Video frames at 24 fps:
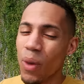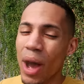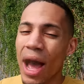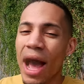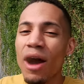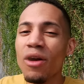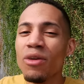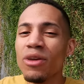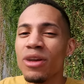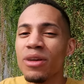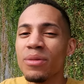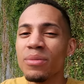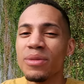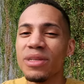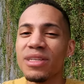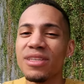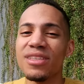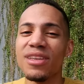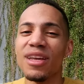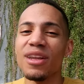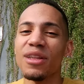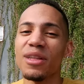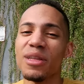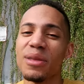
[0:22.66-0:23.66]
How come it's
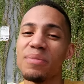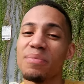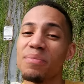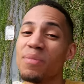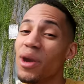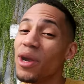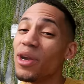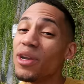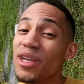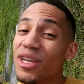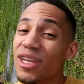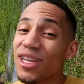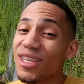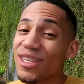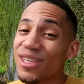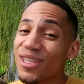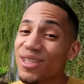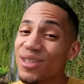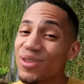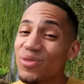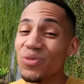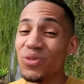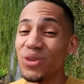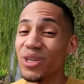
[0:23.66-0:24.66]
suddenly
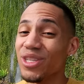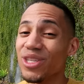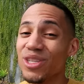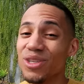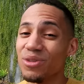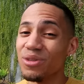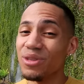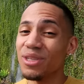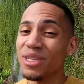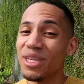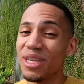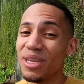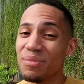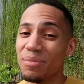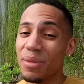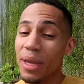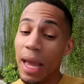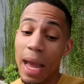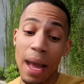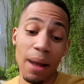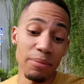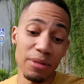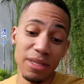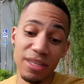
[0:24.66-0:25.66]
Marcus once you see
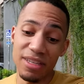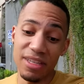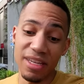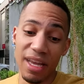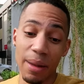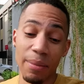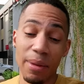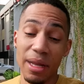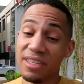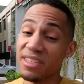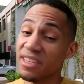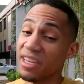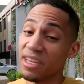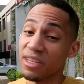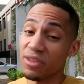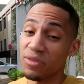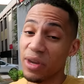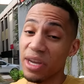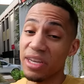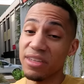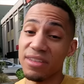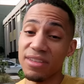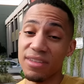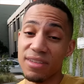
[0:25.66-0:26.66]
me? I'm just saying, I'm not saying it's
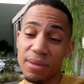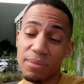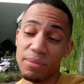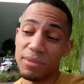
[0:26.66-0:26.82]
racist.